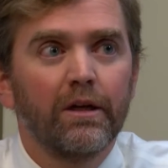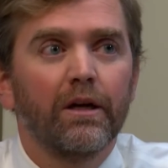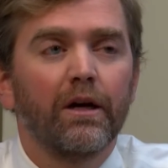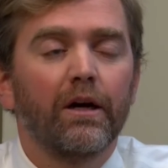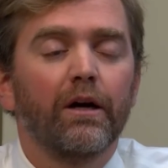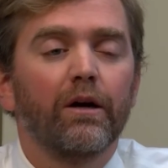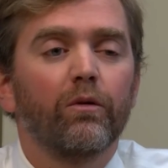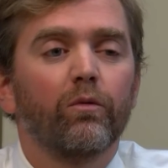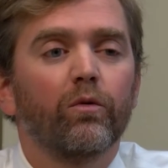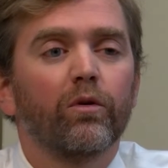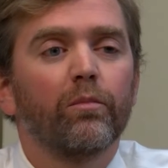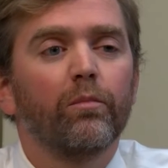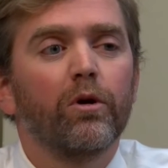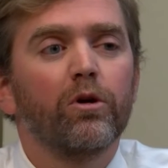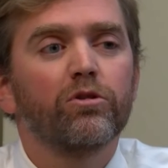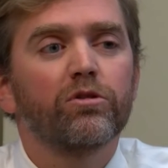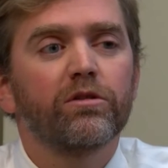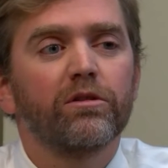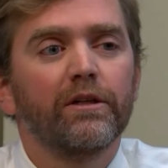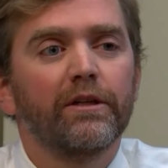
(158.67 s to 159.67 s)
We're
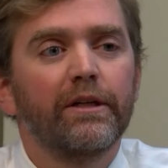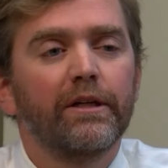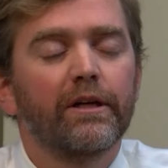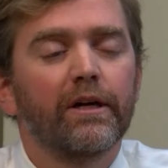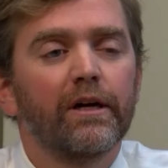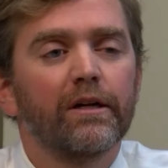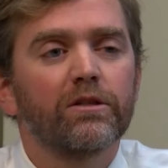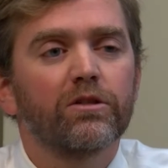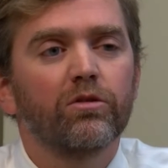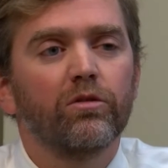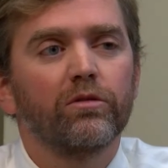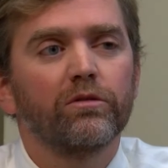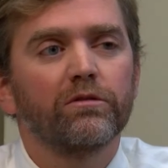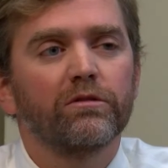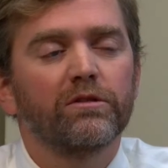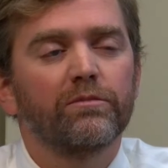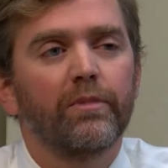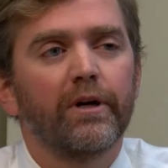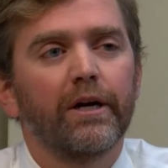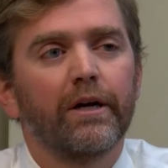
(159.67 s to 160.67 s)
mostly
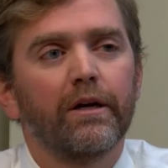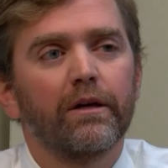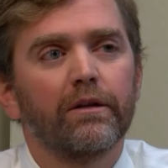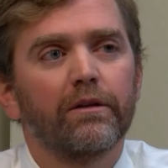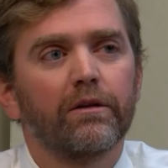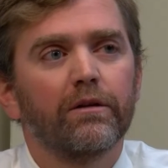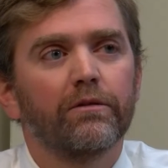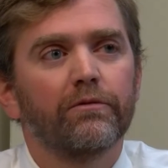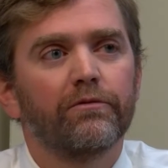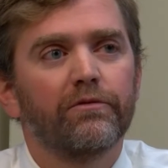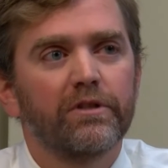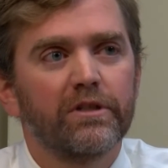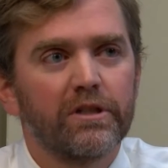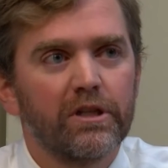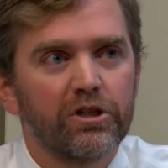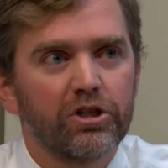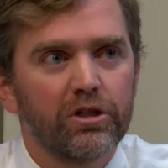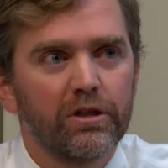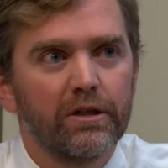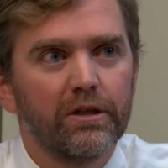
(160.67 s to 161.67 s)
consulted by other
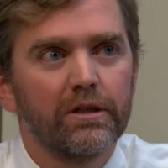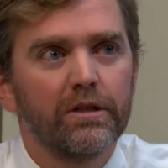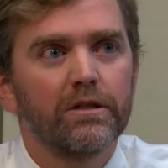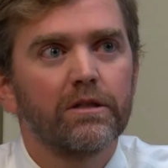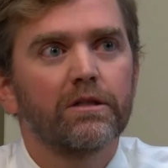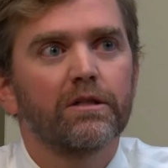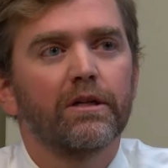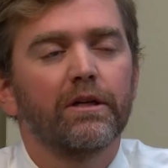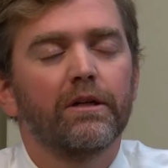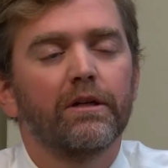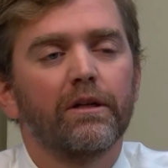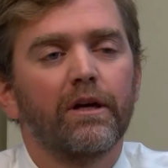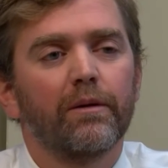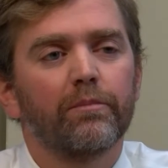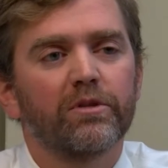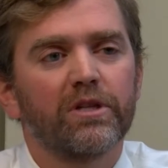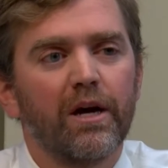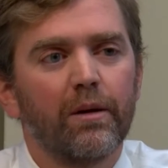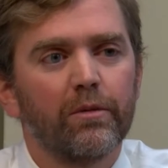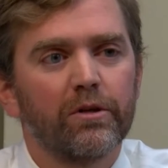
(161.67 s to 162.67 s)
physicians and
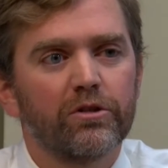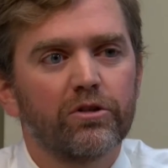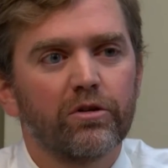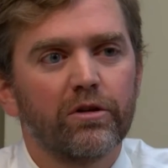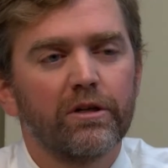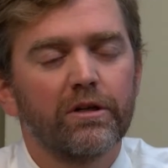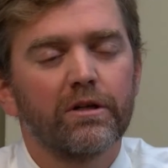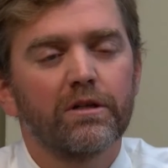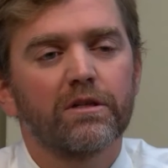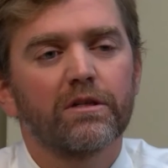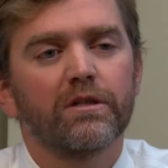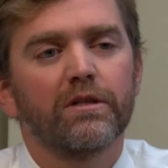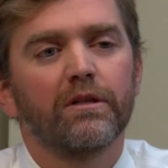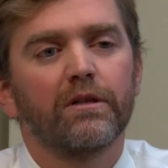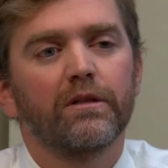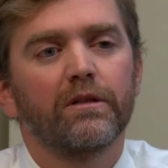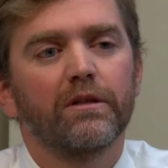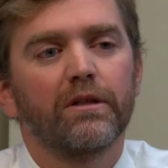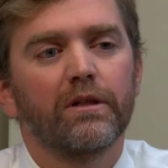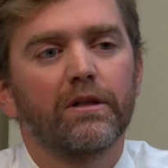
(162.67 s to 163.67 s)
optometrists
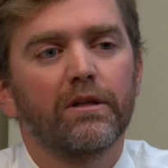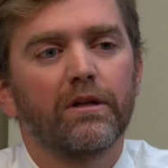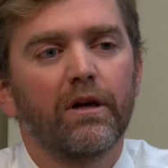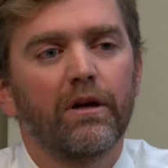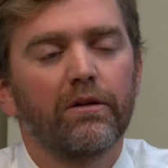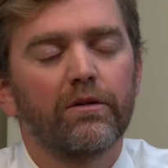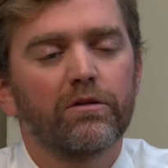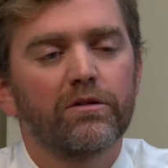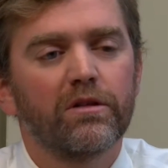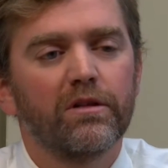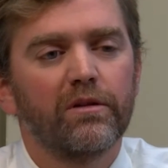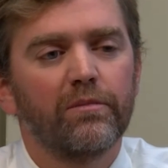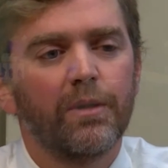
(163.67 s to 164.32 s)
and others in the